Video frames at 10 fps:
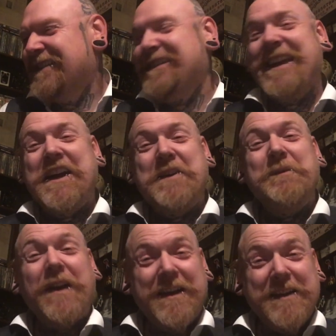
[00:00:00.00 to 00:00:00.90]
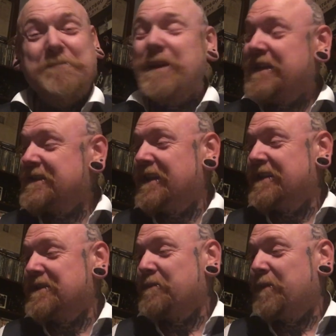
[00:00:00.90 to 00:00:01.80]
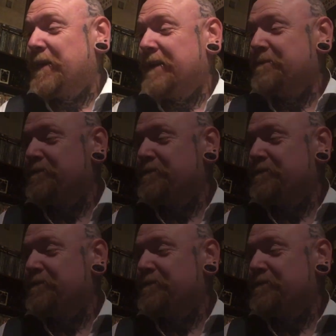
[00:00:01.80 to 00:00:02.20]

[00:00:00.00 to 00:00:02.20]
that had mixed things up a bit.